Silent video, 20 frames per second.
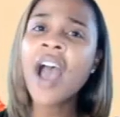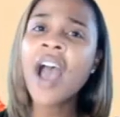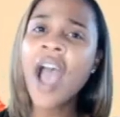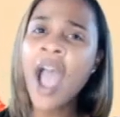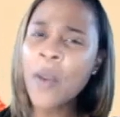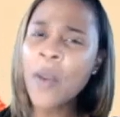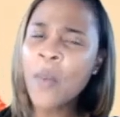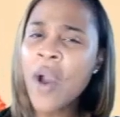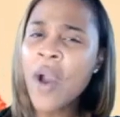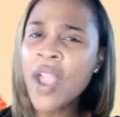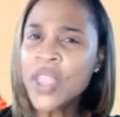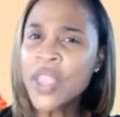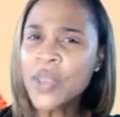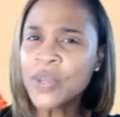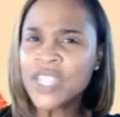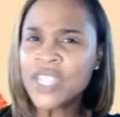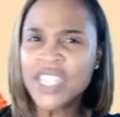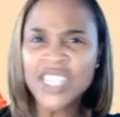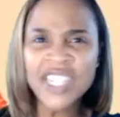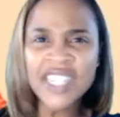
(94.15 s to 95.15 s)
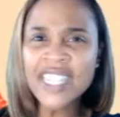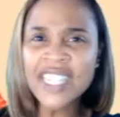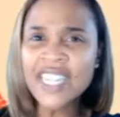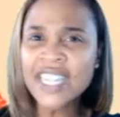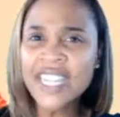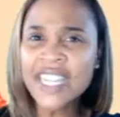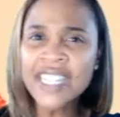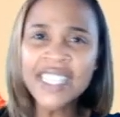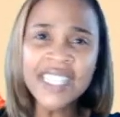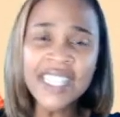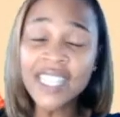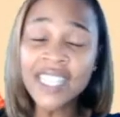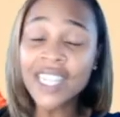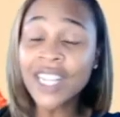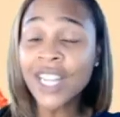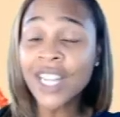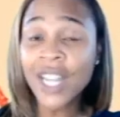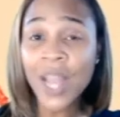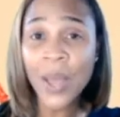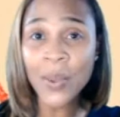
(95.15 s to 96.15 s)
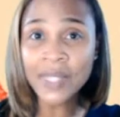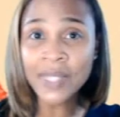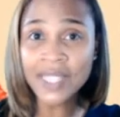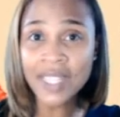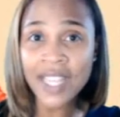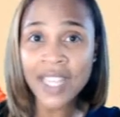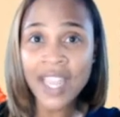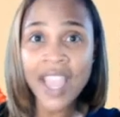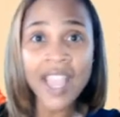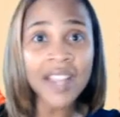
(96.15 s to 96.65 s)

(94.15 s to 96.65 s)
I want you to just listen closely